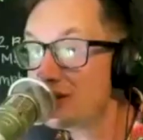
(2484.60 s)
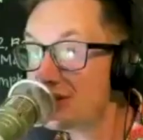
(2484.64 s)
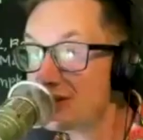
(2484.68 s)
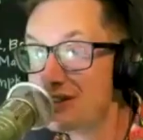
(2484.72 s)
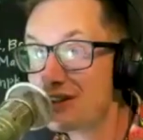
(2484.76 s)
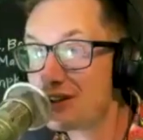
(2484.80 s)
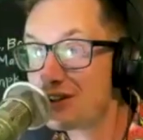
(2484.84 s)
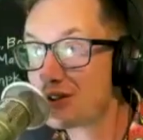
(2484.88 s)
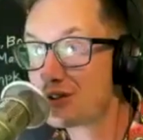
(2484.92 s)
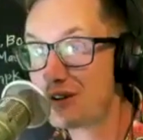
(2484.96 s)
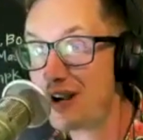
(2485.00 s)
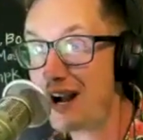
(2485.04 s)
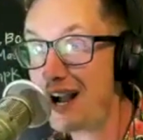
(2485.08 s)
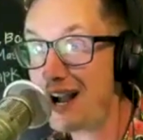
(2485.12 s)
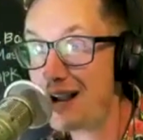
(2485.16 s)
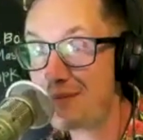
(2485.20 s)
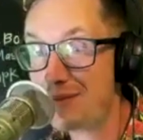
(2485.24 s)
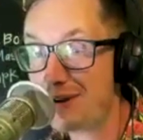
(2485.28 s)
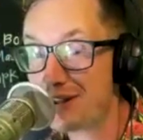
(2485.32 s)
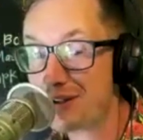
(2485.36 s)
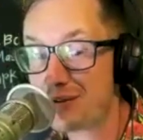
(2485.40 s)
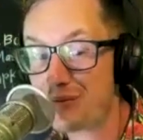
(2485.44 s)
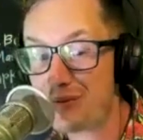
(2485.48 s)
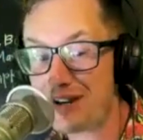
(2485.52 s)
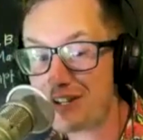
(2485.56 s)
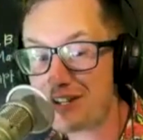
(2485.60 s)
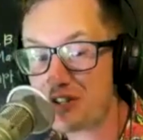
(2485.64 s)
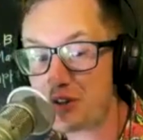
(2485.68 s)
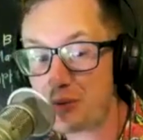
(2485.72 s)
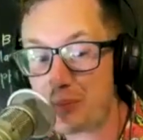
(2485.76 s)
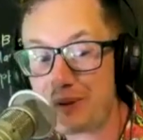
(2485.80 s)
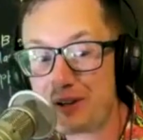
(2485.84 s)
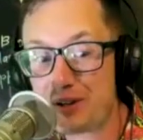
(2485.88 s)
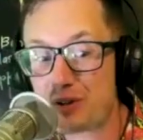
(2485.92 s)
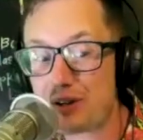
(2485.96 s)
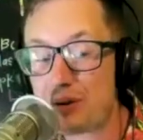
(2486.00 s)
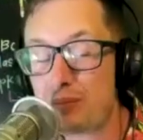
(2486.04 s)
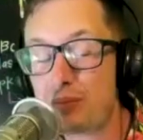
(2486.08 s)
turn to crime, otherwise you'll be
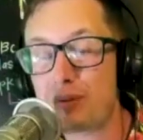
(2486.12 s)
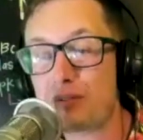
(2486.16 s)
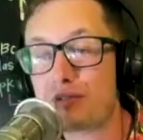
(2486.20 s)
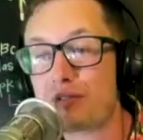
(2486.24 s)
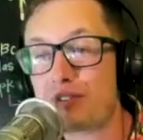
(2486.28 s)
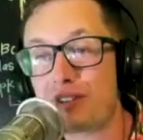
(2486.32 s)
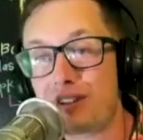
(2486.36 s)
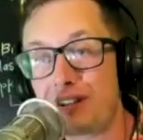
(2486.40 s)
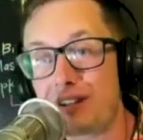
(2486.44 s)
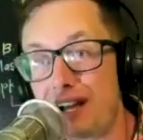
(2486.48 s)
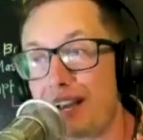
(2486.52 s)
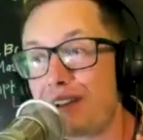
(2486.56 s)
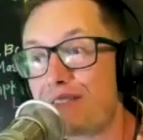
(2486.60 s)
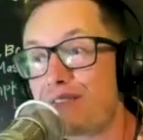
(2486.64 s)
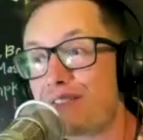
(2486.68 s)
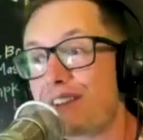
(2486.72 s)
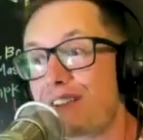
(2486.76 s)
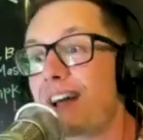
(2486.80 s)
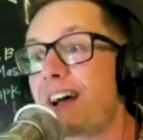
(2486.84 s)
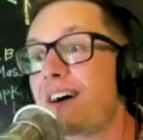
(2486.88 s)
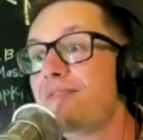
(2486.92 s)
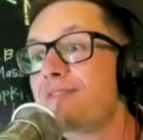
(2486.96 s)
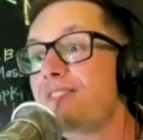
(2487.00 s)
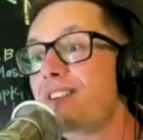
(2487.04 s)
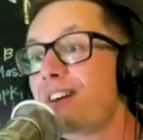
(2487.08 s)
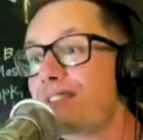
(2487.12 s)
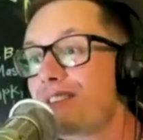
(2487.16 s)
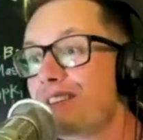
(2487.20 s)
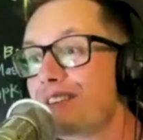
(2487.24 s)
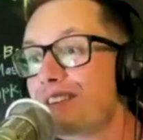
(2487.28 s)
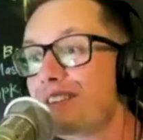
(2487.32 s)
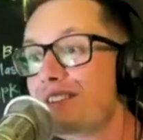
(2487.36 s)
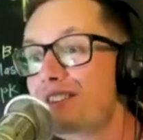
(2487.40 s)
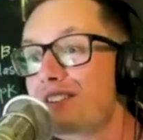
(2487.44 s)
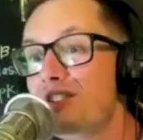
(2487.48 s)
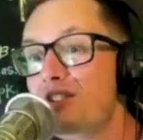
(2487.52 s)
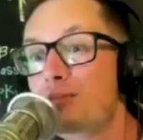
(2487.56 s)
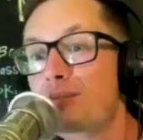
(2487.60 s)
crippled for life and have nothing
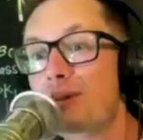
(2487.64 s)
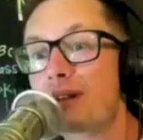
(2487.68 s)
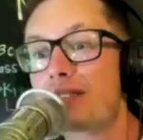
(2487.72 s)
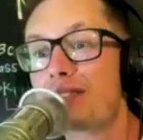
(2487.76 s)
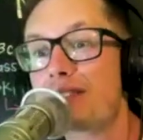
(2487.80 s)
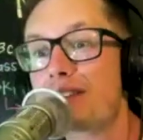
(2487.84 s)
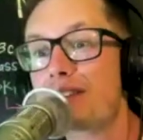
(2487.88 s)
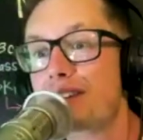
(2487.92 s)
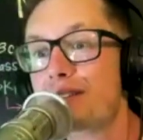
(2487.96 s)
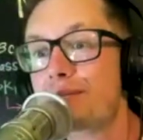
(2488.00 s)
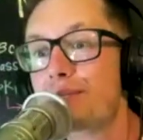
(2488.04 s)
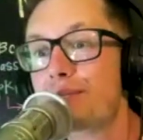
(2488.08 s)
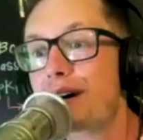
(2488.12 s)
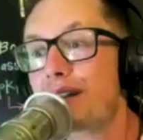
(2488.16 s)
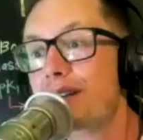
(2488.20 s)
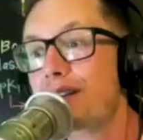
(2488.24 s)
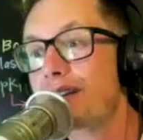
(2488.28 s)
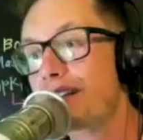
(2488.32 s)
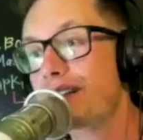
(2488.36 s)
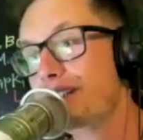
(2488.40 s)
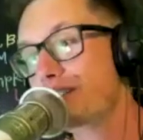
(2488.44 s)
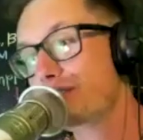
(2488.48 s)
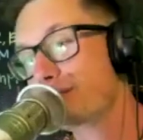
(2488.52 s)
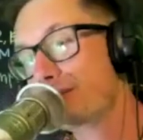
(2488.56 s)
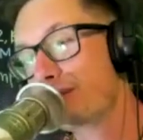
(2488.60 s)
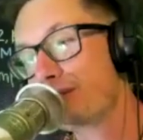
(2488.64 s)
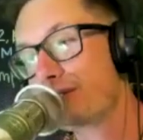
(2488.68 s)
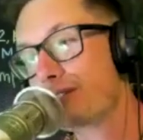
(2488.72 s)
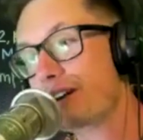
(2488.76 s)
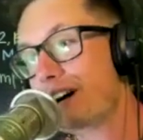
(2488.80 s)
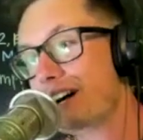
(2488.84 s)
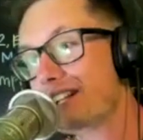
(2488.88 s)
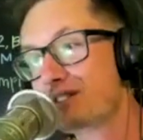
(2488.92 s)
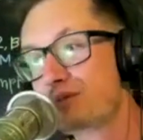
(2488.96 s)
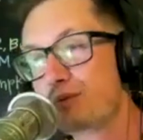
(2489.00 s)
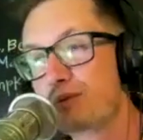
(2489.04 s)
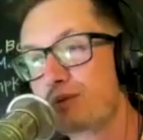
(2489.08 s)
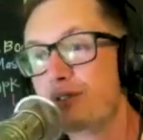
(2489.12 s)
to do but think about it in your own
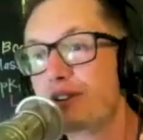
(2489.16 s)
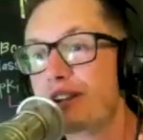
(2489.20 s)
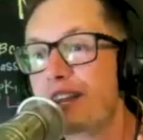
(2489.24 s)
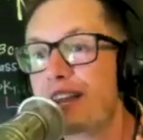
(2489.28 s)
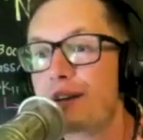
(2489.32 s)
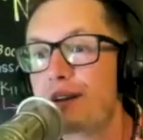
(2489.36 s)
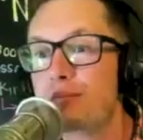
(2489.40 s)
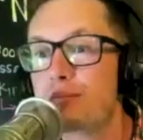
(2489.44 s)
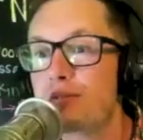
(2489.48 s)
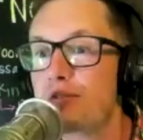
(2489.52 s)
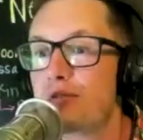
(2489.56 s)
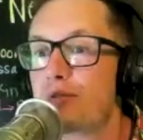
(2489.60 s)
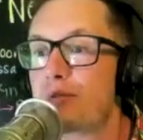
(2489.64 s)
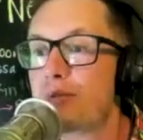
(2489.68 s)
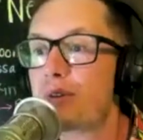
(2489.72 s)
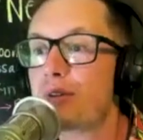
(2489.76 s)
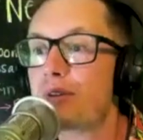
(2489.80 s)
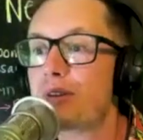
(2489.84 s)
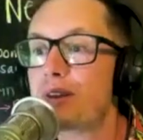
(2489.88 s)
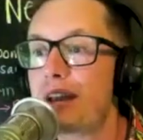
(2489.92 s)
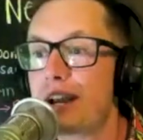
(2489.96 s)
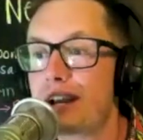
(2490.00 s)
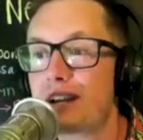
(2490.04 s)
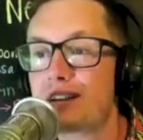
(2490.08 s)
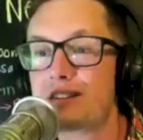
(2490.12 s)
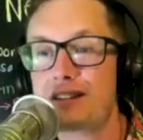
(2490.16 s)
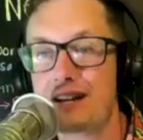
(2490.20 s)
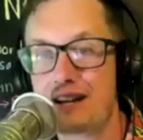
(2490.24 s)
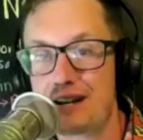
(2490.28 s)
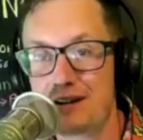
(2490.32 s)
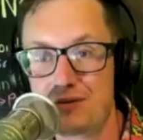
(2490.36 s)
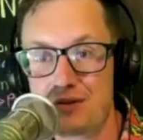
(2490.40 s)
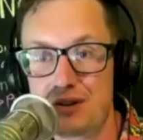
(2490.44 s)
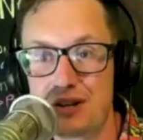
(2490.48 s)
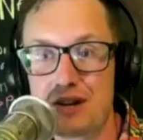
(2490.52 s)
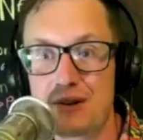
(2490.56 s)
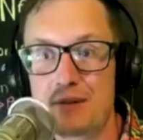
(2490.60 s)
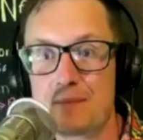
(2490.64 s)
thoughts when you can't move the neck
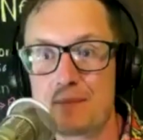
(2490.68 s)
down.